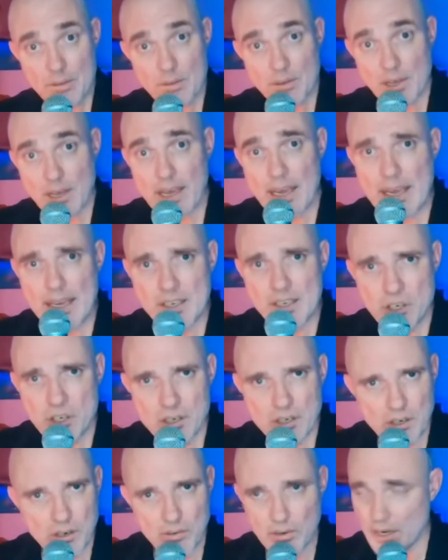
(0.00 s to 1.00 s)

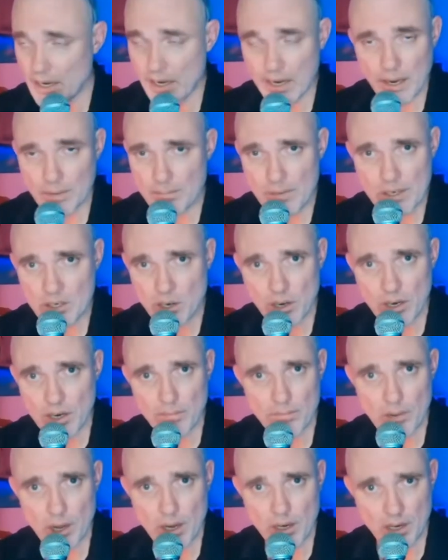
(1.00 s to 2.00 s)
Ancient Greek, I'm not talking
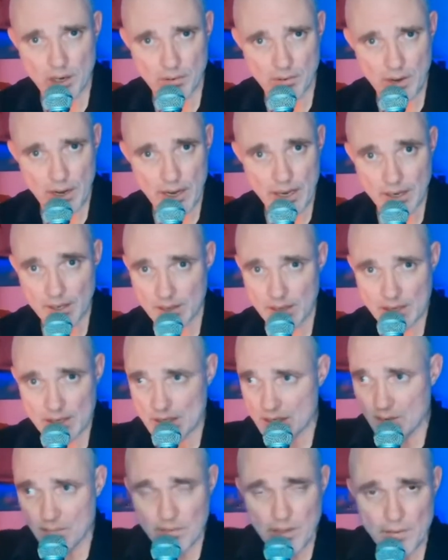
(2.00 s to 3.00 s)
modern Greek, that
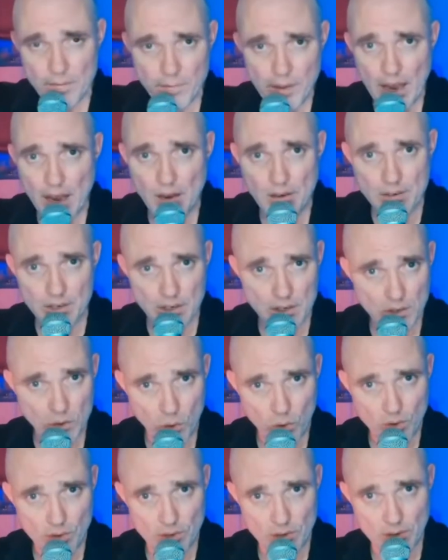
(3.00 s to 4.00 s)
stuff they found in
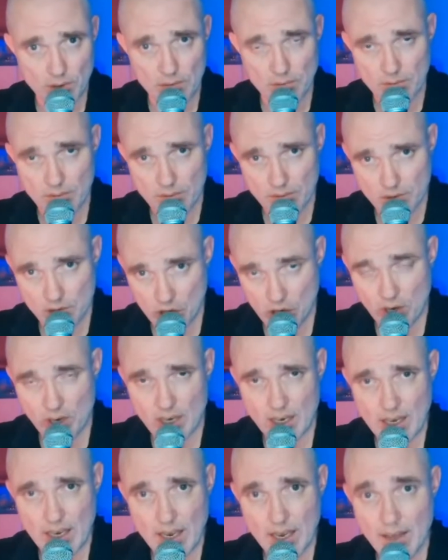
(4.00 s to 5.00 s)
northern
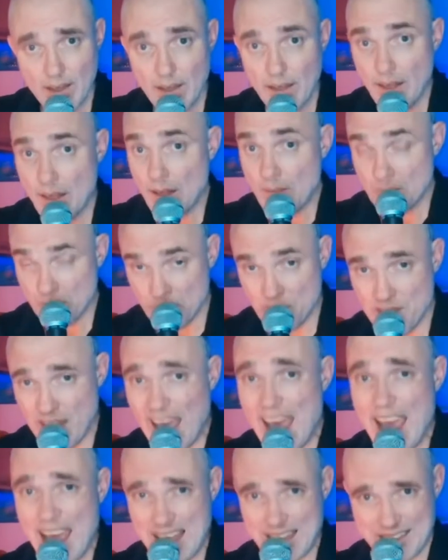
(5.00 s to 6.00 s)
Turkey,
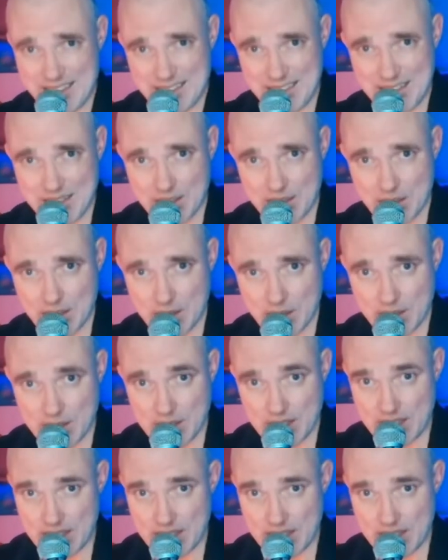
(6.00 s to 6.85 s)
that's a